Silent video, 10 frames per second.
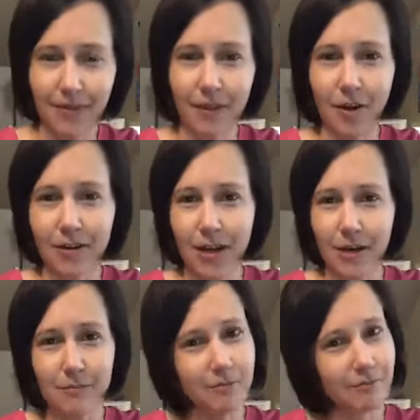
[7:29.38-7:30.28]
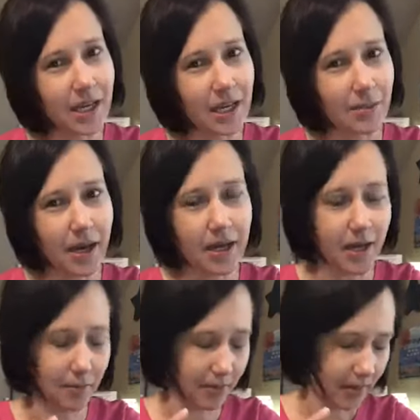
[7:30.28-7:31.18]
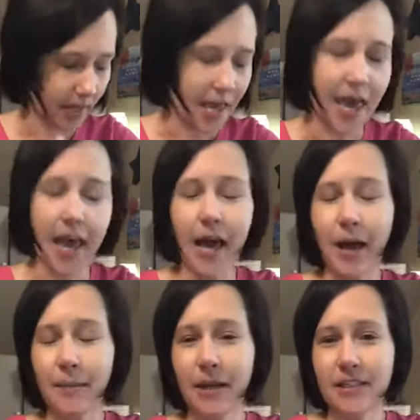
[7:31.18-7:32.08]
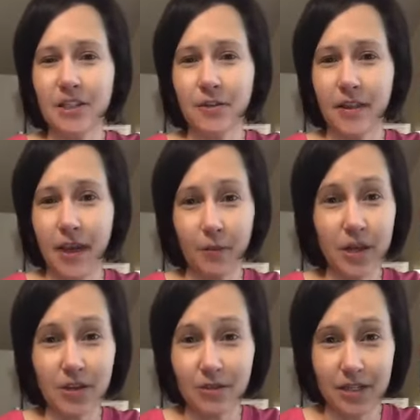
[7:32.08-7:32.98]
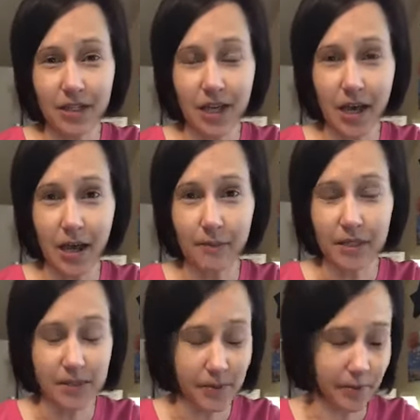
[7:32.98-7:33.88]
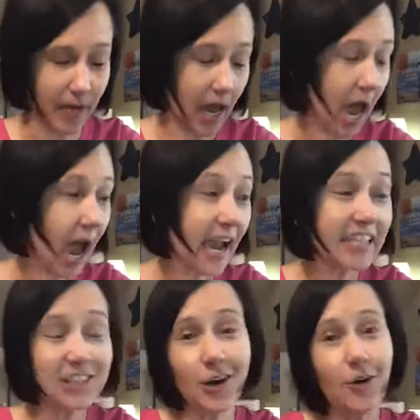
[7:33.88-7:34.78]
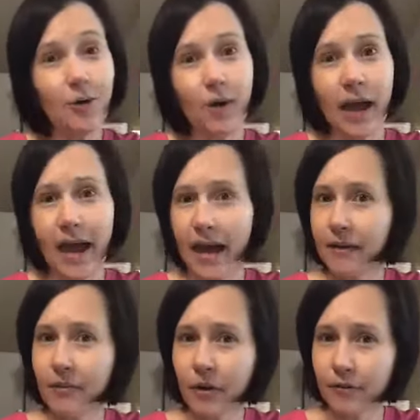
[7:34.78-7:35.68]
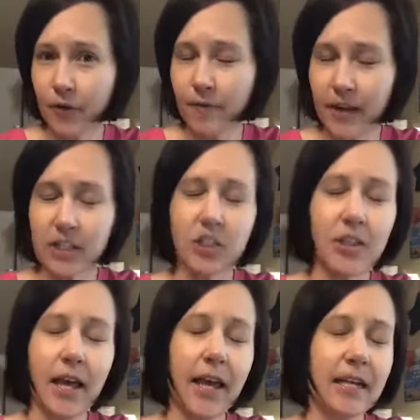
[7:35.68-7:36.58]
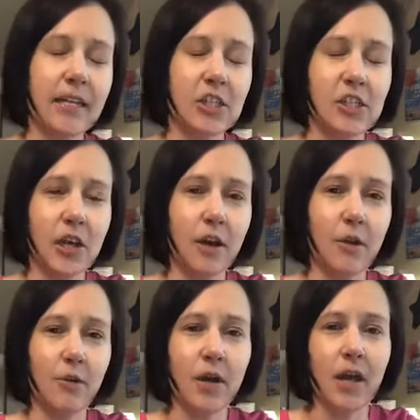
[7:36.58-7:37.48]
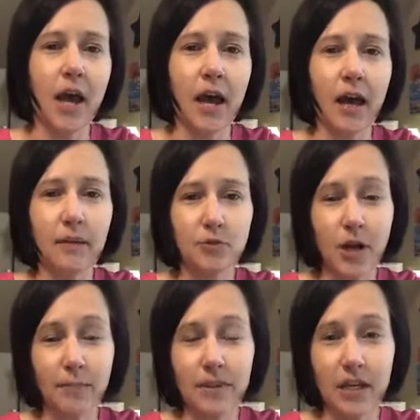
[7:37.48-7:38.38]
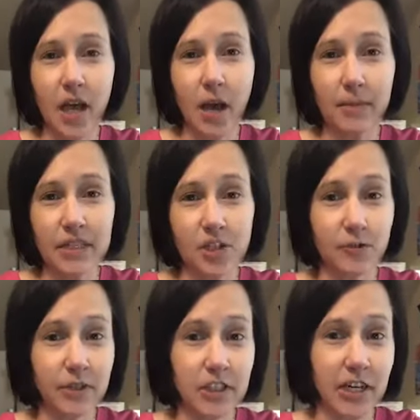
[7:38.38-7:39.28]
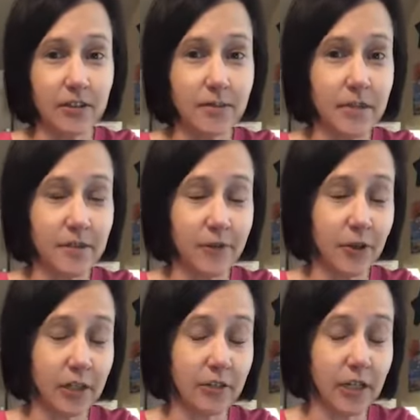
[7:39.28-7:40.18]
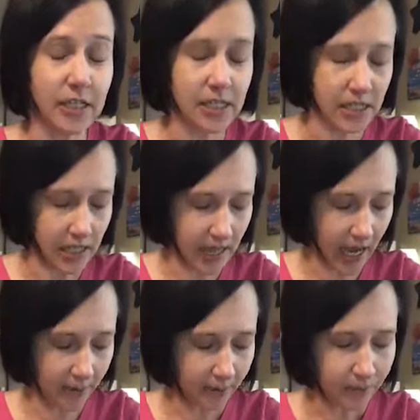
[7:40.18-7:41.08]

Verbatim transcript: I'll come, pick it back up. Um, and so then that way you can um, experiment. I don't have our full facial line, so um, drop in the comments or reach out to me if you're interested in that